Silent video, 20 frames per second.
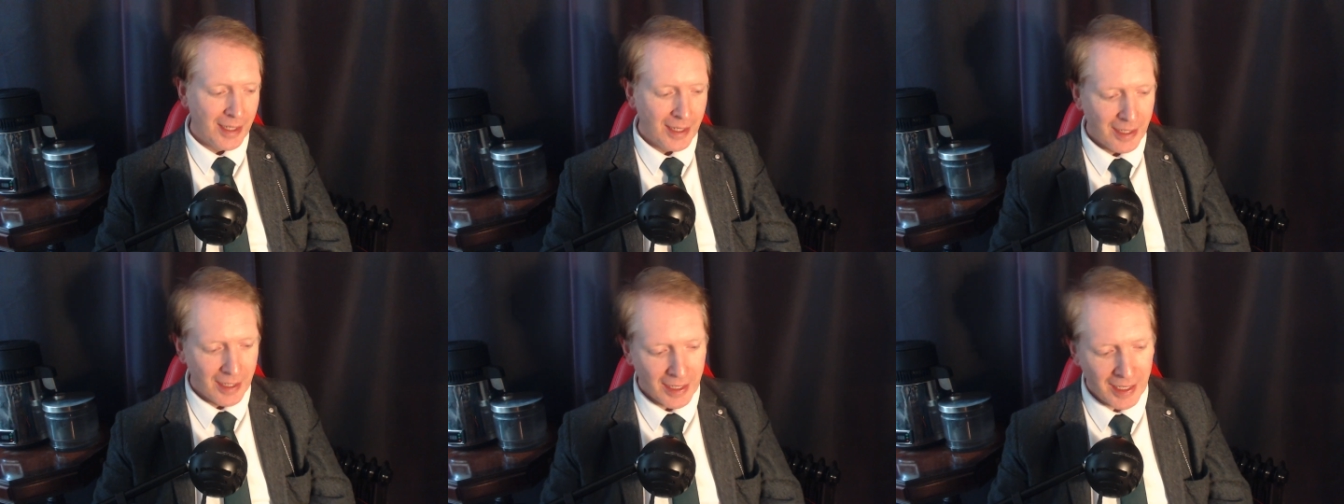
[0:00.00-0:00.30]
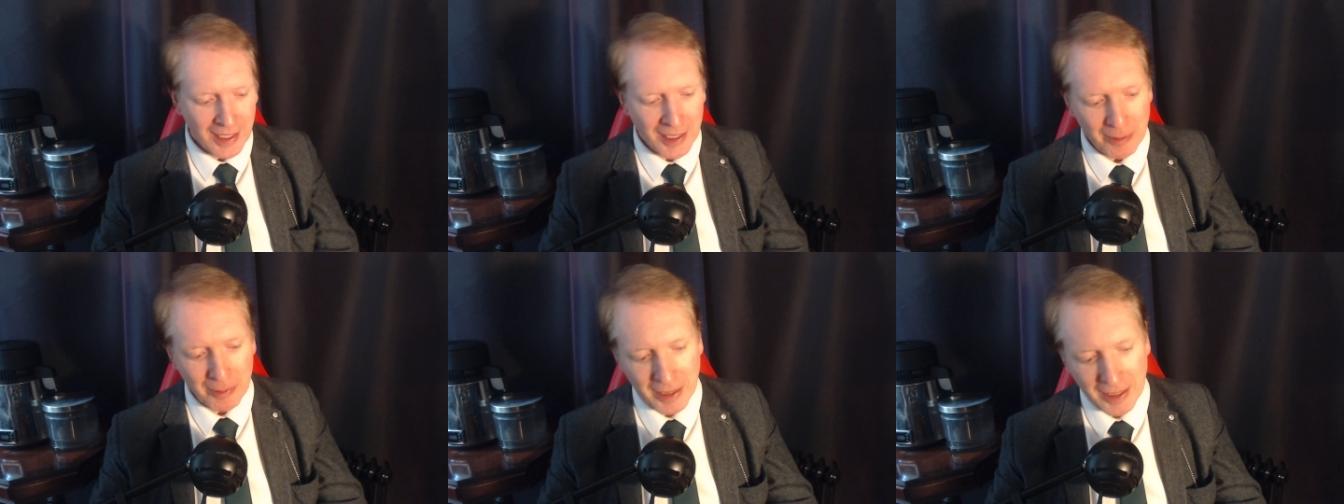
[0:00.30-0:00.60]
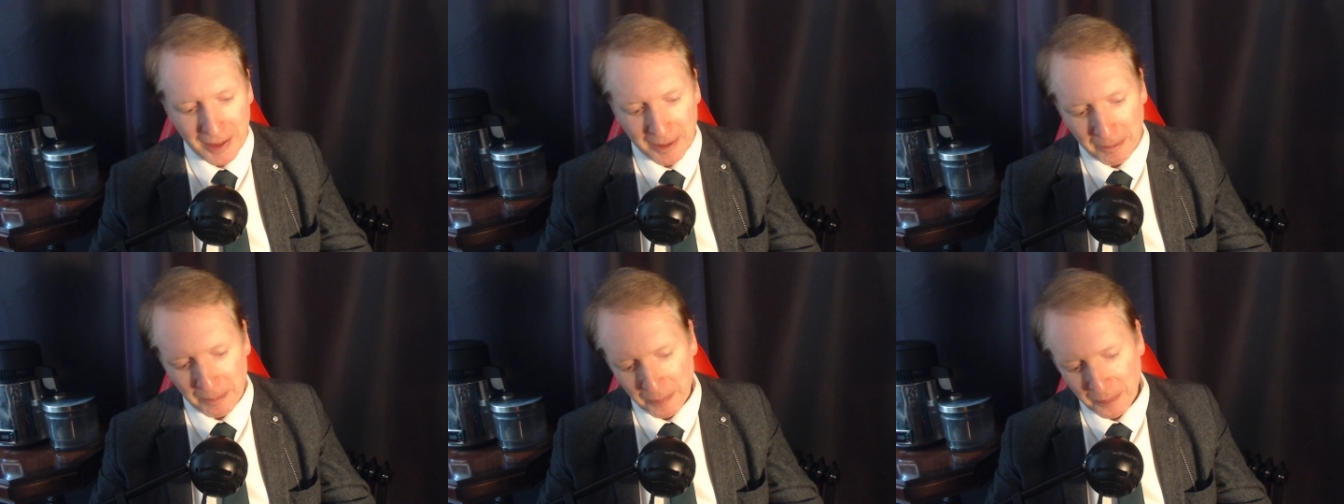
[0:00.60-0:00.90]

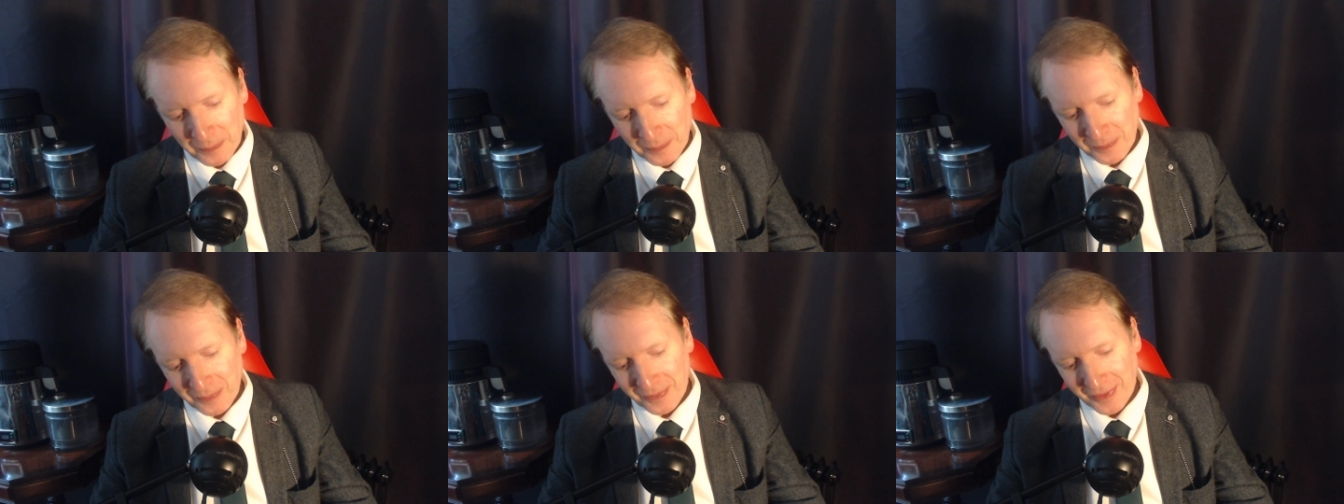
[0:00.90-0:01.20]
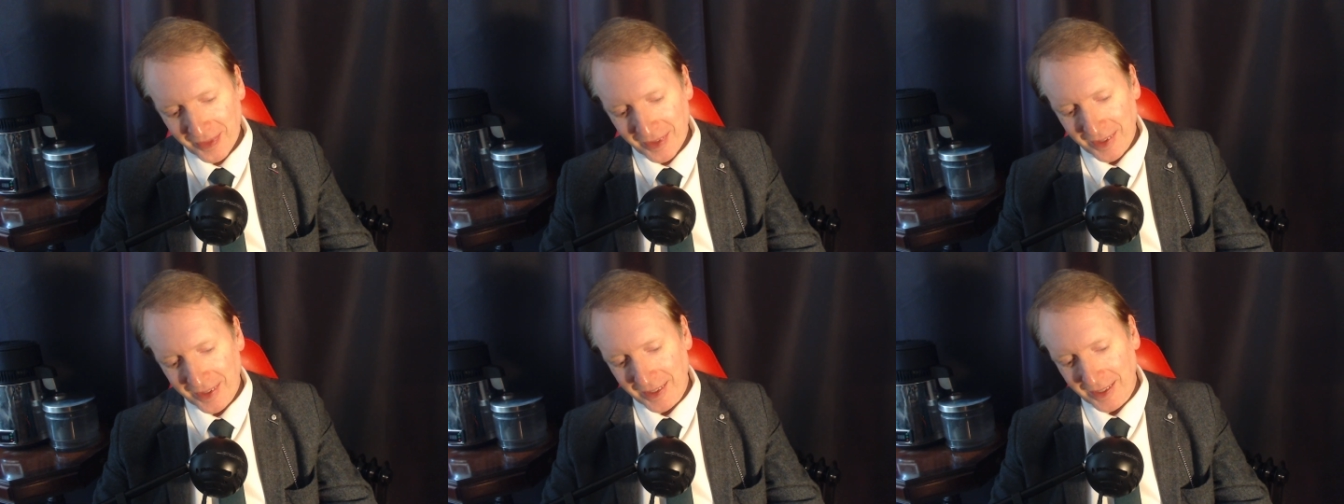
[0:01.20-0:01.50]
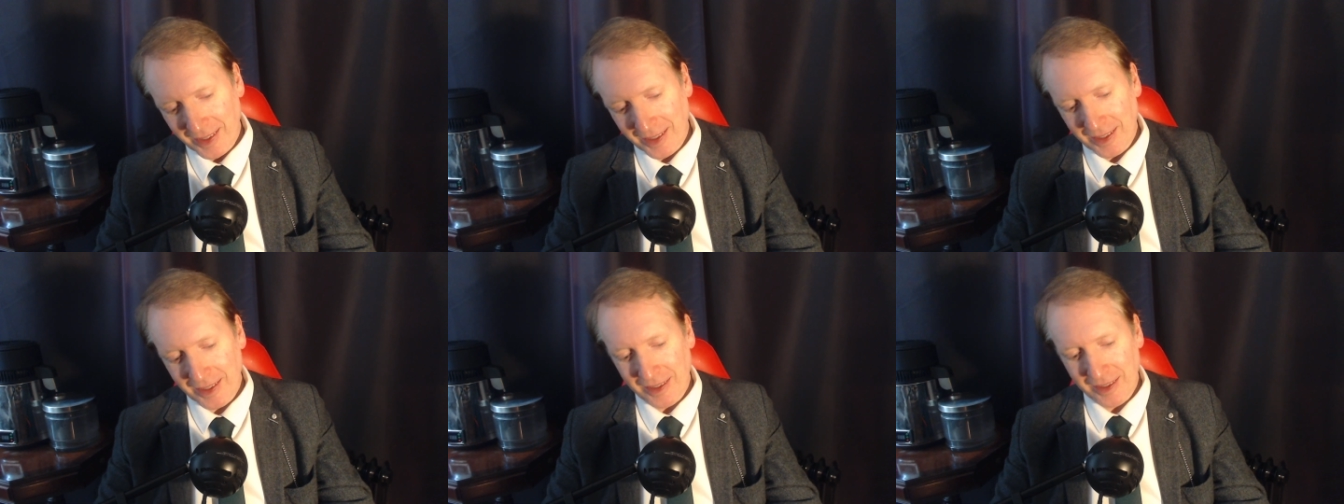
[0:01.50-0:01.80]
Anyway,
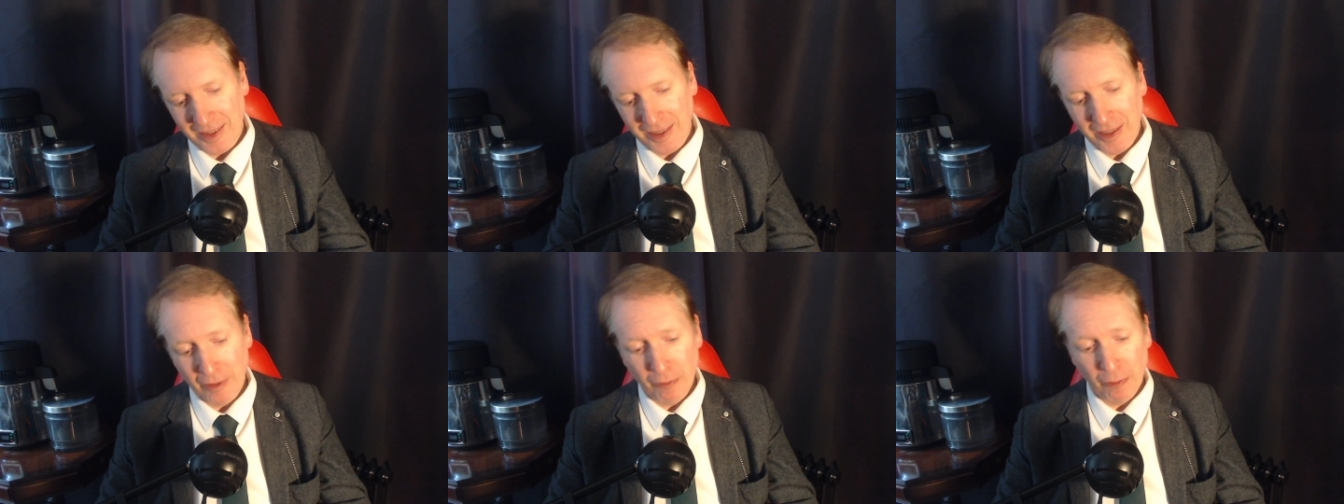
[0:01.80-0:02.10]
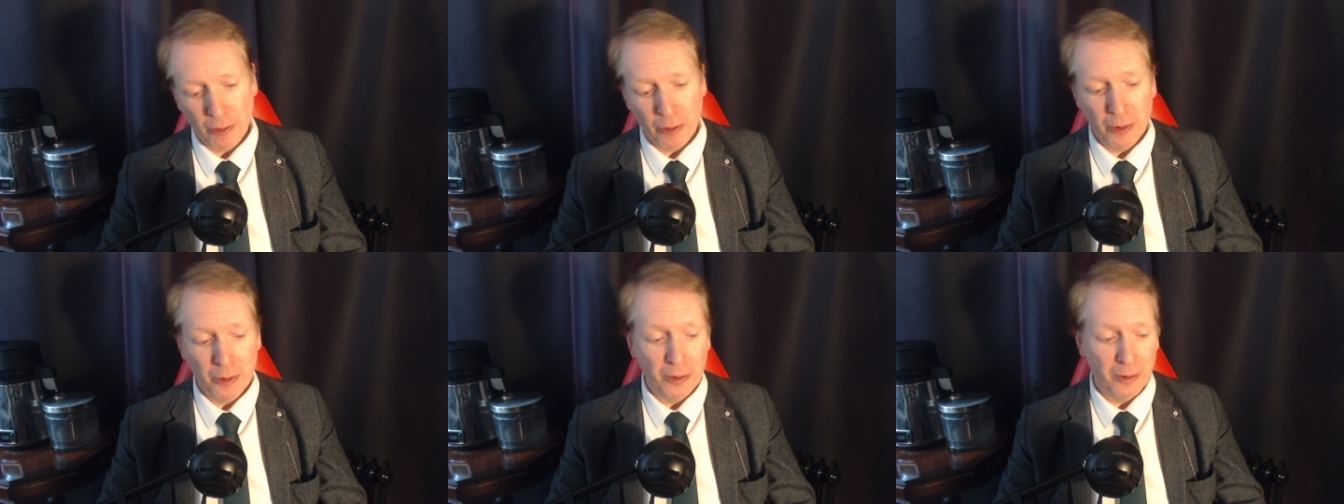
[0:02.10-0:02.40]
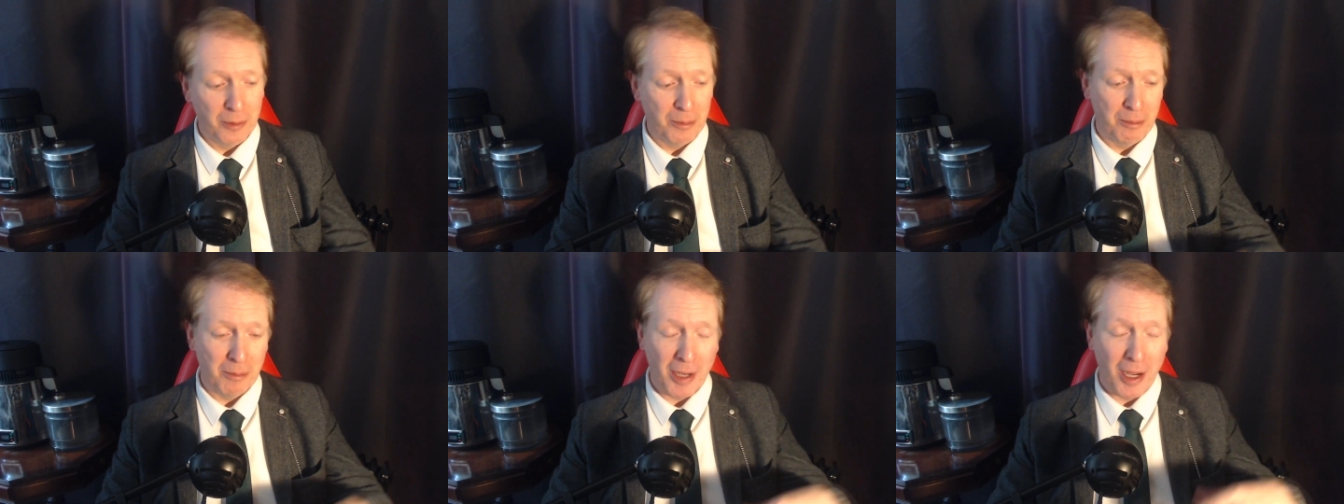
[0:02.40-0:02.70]
if
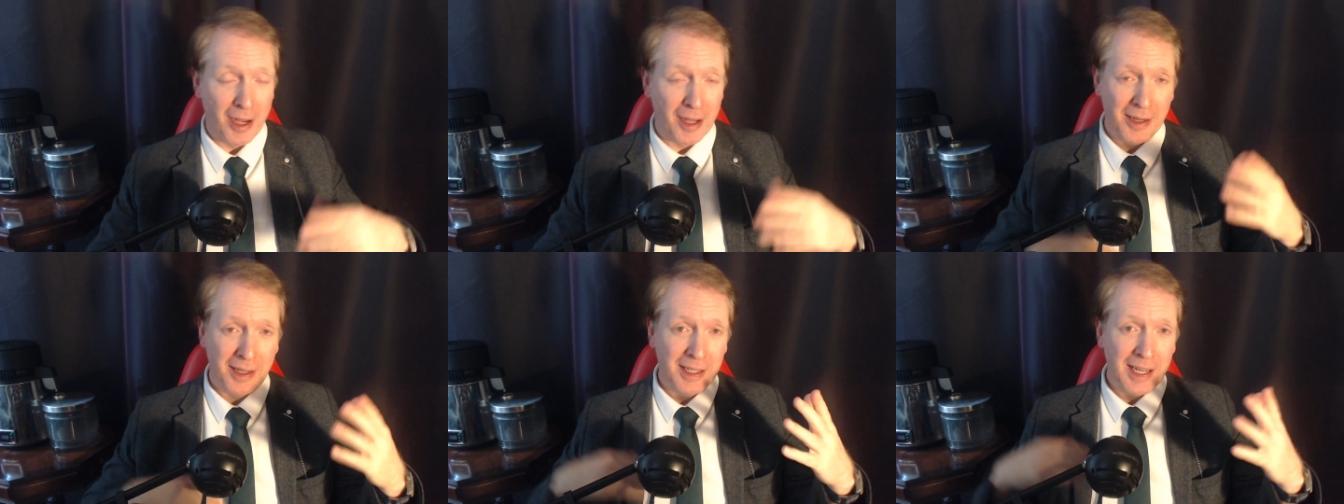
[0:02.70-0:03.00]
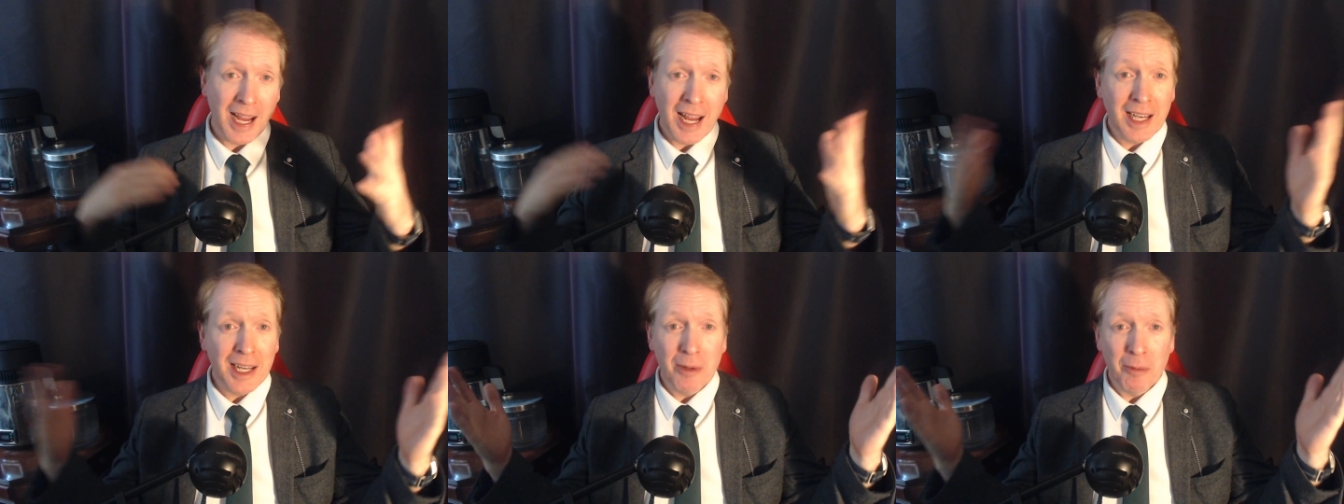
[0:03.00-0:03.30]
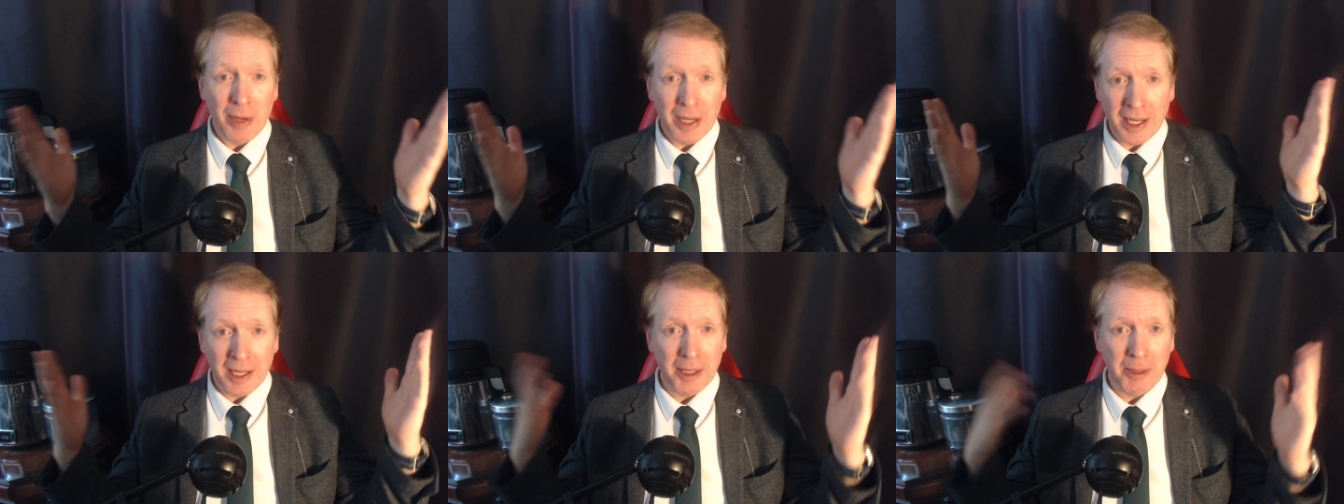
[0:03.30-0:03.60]
you are in any
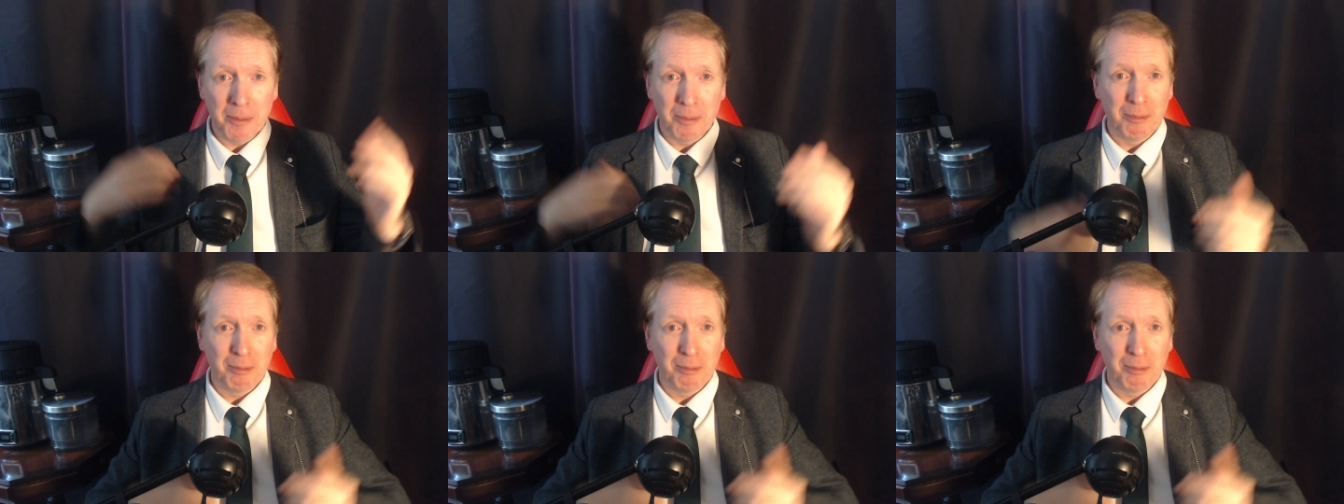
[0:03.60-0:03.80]
way